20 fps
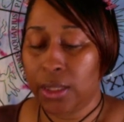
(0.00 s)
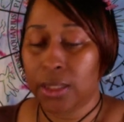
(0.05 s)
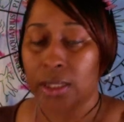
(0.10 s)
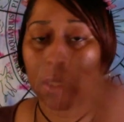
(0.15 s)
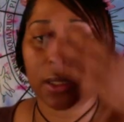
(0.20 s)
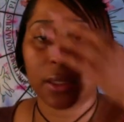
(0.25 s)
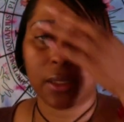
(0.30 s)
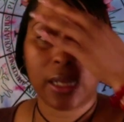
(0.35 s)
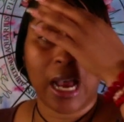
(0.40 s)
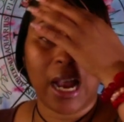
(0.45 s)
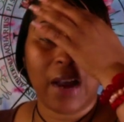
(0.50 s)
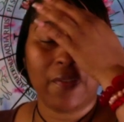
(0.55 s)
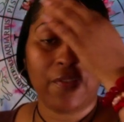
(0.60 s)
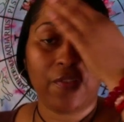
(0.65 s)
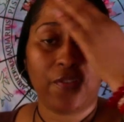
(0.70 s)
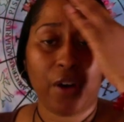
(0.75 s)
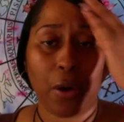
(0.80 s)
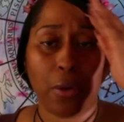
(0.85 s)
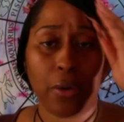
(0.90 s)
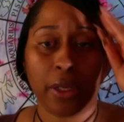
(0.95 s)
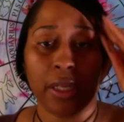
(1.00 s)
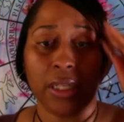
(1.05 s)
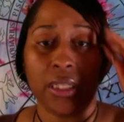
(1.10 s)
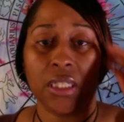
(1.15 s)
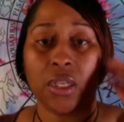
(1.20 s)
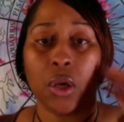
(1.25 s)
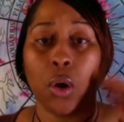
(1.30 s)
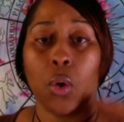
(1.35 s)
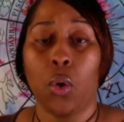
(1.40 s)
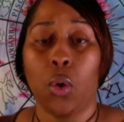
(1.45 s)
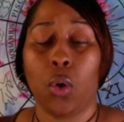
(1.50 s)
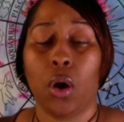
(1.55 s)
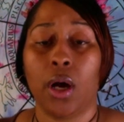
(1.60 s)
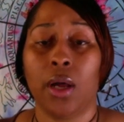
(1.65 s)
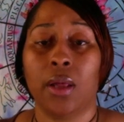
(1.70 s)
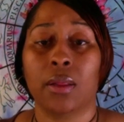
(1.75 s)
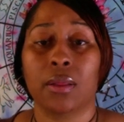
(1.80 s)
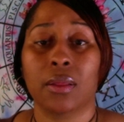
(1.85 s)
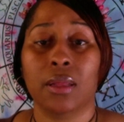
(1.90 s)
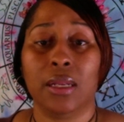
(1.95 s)
to not focus on
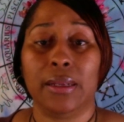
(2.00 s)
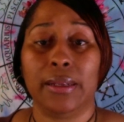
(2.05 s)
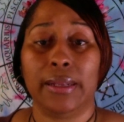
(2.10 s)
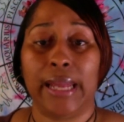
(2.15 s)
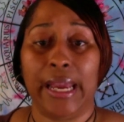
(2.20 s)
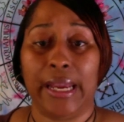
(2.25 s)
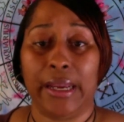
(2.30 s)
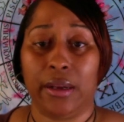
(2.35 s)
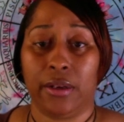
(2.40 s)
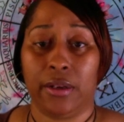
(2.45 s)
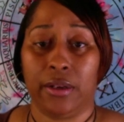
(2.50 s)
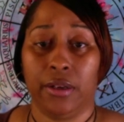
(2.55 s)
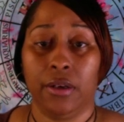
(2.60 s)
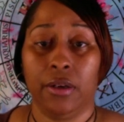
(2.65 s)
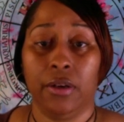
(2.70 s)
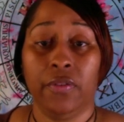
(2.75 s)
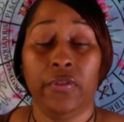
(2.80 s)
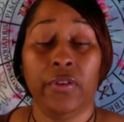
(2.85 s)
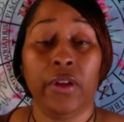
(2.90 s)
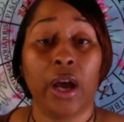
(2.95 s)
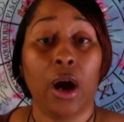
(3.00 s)
the negative